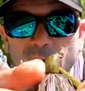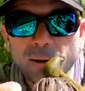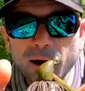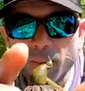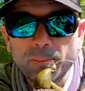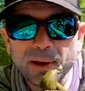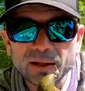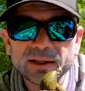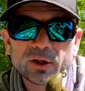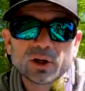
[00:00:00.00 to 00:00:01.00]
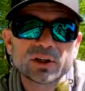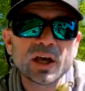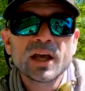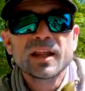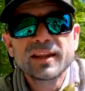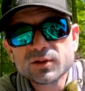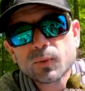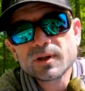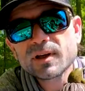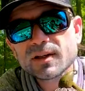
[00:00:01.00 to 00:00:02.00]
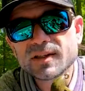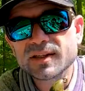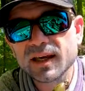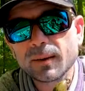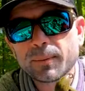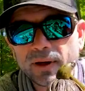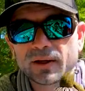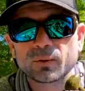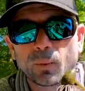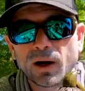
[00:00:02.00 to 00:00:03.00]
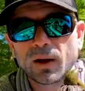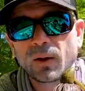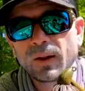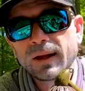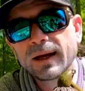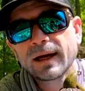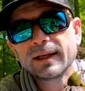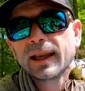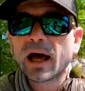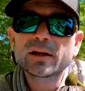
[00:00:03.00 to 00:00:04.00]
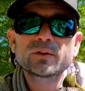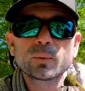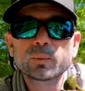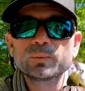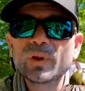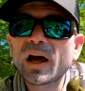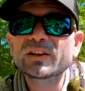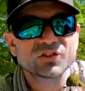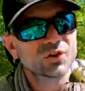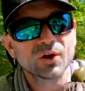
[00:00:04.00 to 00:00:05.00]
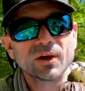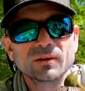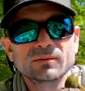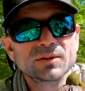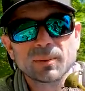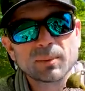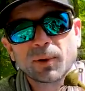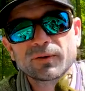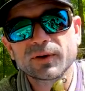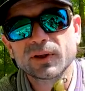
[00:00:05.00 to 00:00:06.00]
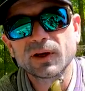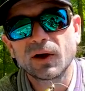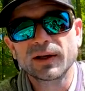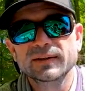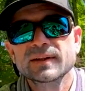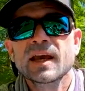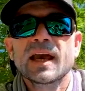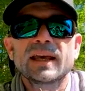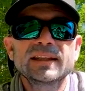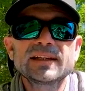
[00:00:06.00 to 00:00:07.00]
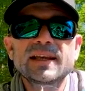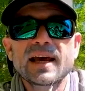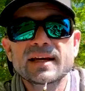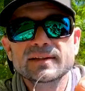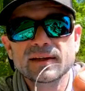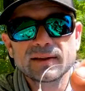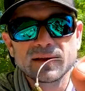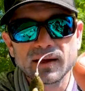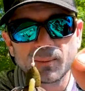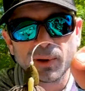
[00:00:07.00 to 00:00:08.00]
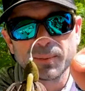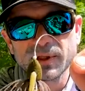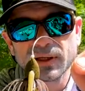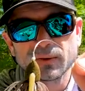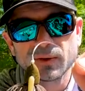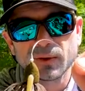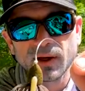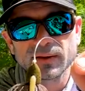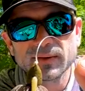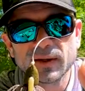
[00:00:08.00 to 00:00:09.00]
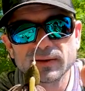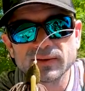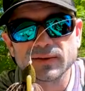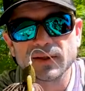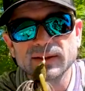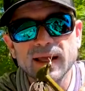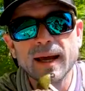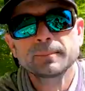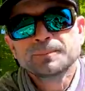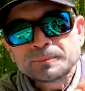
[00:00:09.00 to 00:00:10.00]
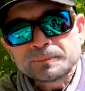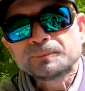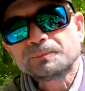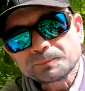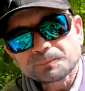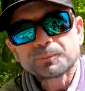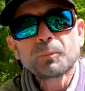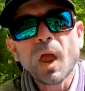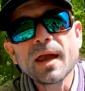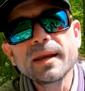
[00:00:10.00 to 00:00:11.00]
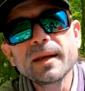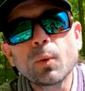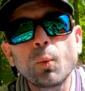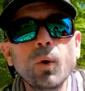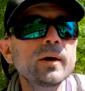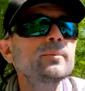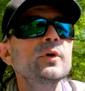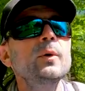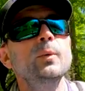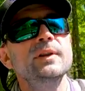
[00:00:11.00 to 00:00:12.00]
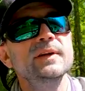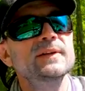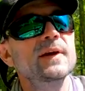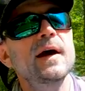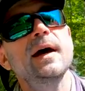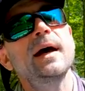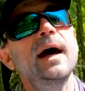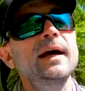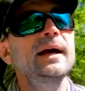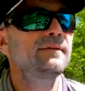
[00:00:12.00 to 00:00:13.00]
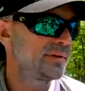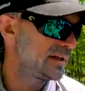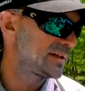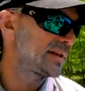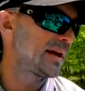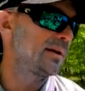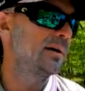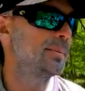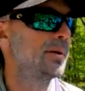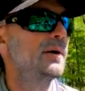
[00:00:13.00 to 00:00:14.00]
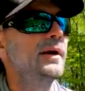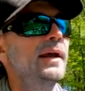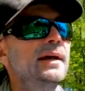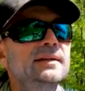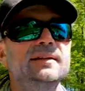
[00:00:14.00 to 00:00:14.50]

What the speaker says: a bellied hook. This one does skip as well. Not as good, to be perfectly honest. This has the perpendicular line tie just like that. And what I'm doing with this guy, I have this set up on a